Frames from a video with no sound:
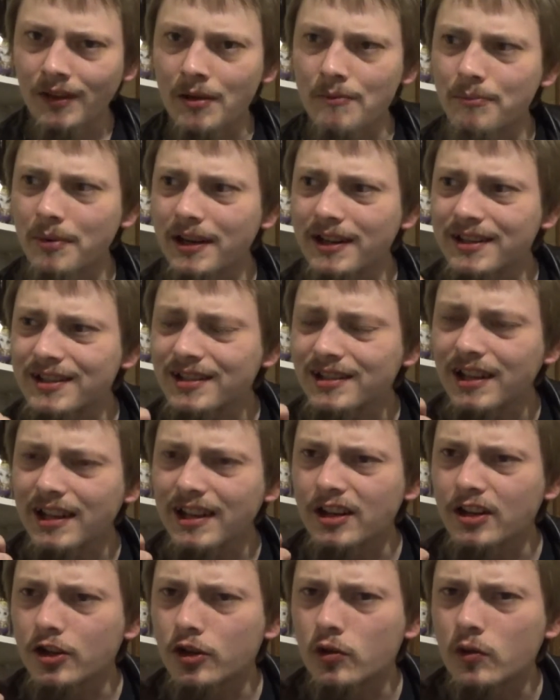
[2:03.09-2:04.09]
but a
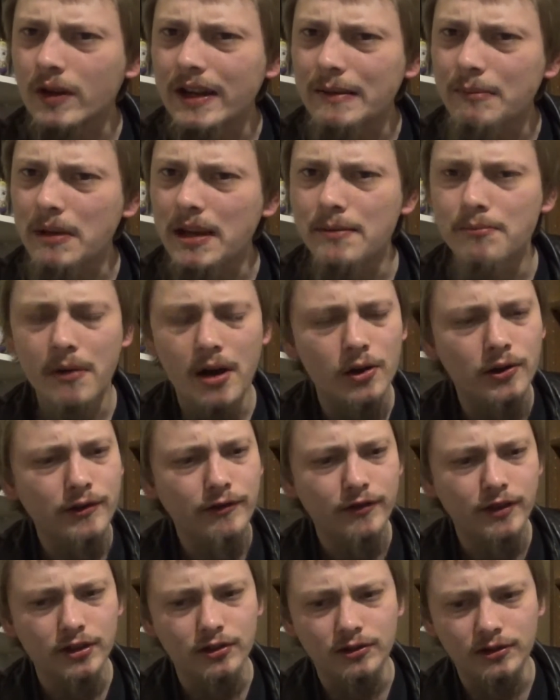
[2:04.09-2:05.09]
slight creamy
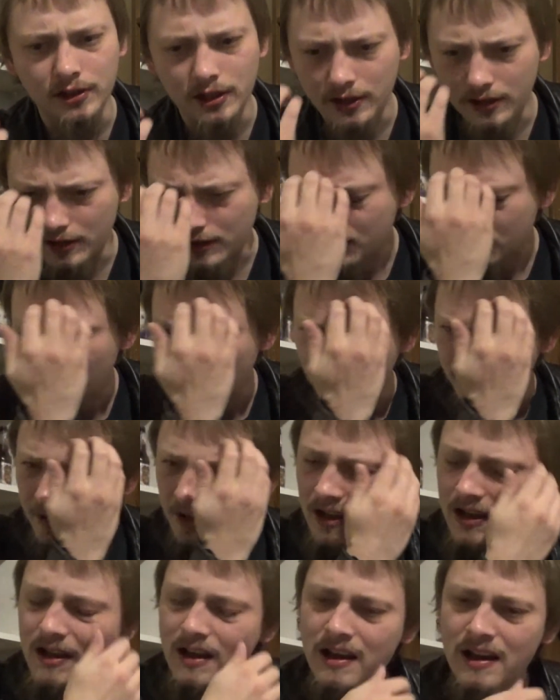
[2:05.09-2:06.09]
mouthfeel to this one.
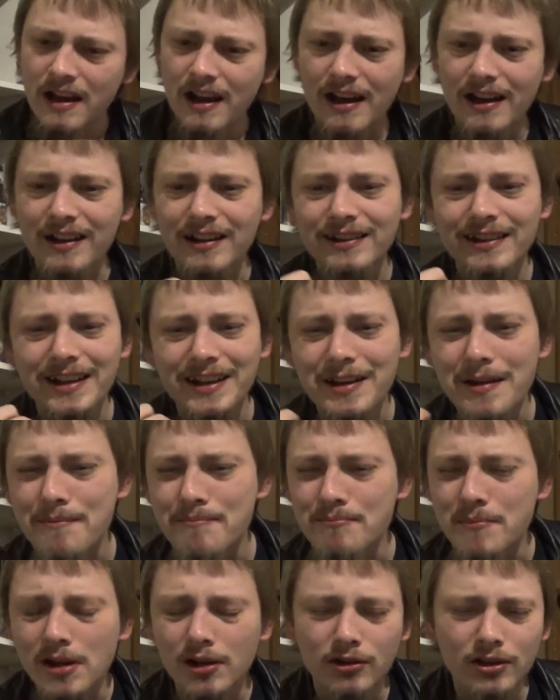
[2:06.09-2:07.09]
Like a
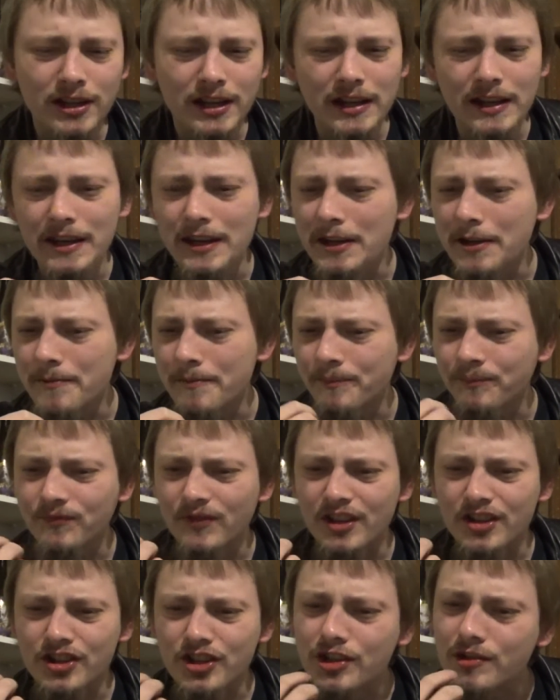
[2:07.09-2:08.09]
milky
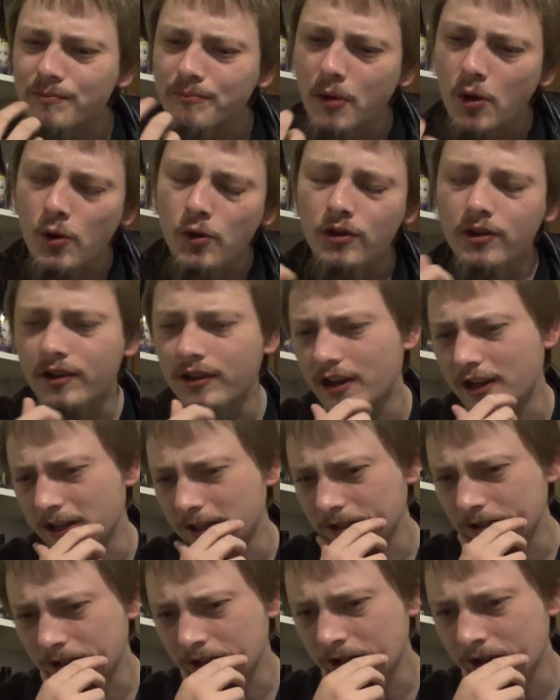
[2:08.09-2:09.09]

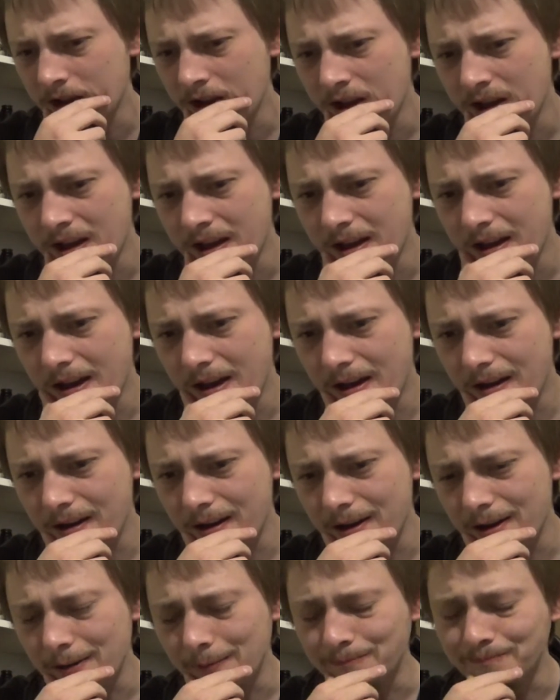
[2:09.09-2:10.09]
smoothness.
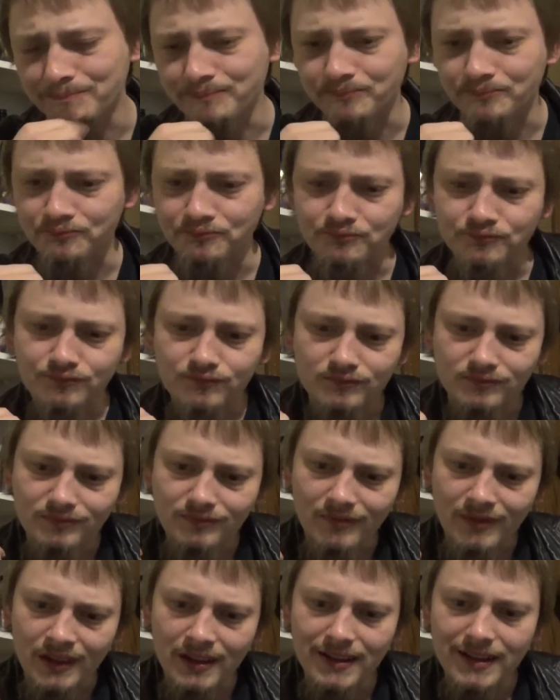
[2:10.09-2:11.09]

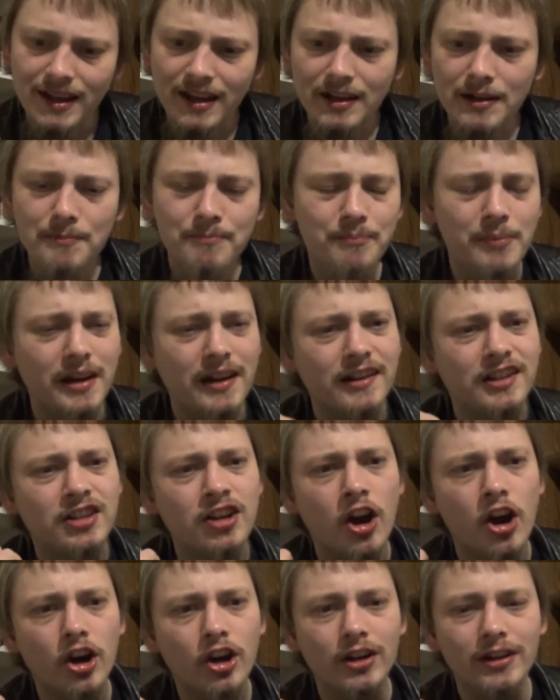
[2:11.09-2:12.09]
Get a bit of
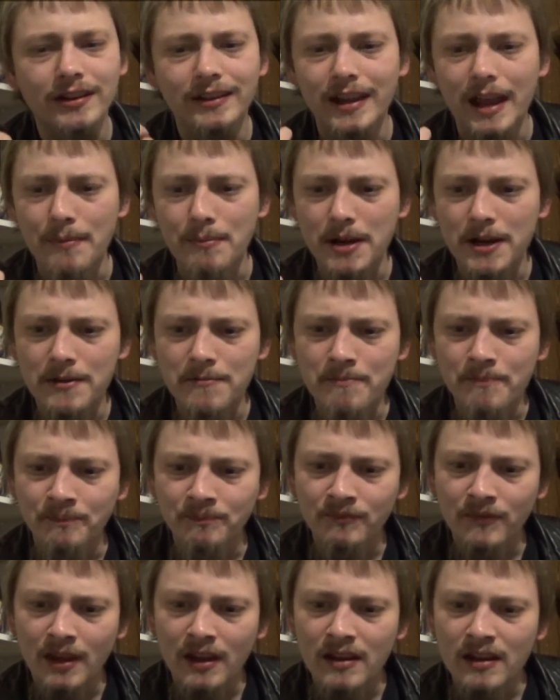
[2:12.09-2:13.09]
tart lemon,
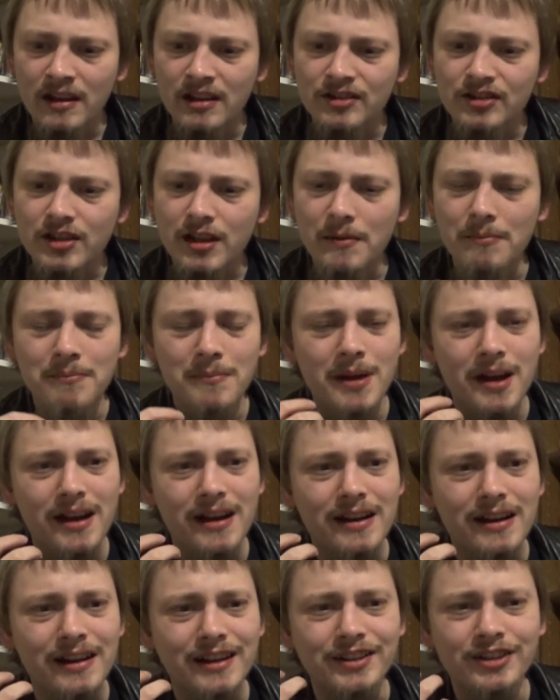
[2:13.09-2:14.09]
some
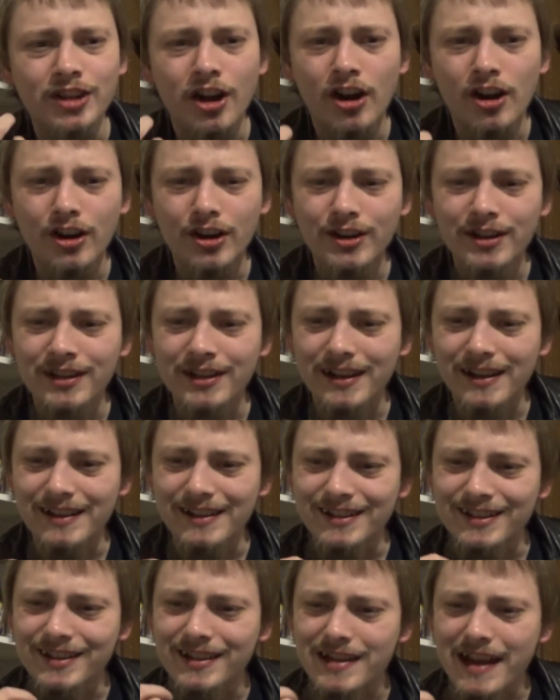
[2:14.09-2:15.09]
tart
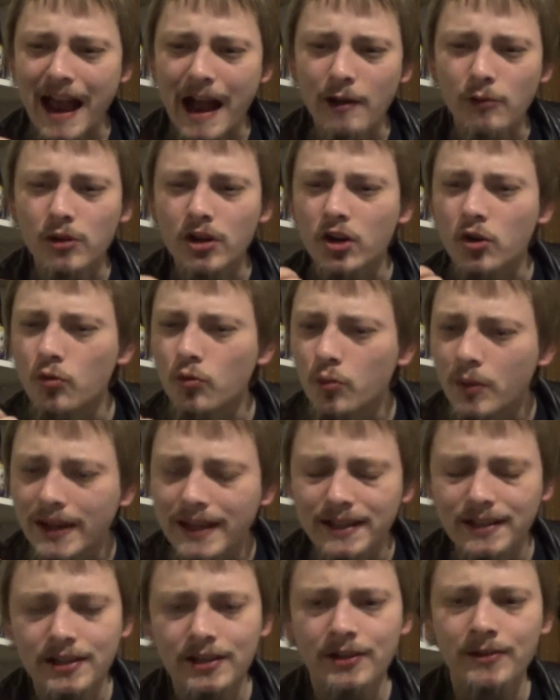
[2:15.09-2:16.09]
sour
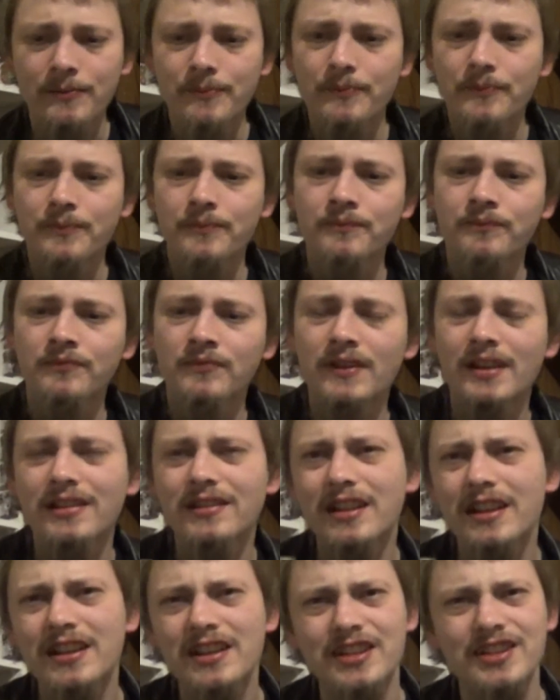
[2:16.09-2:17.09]
wheat,
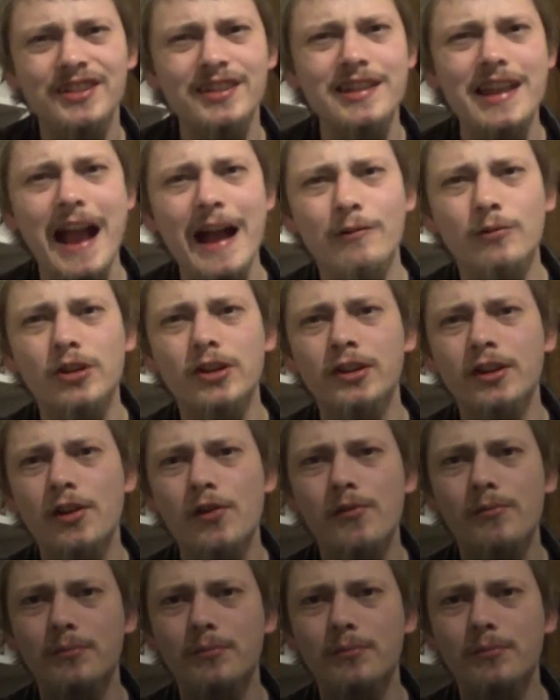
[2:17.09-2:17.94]
like a sourdough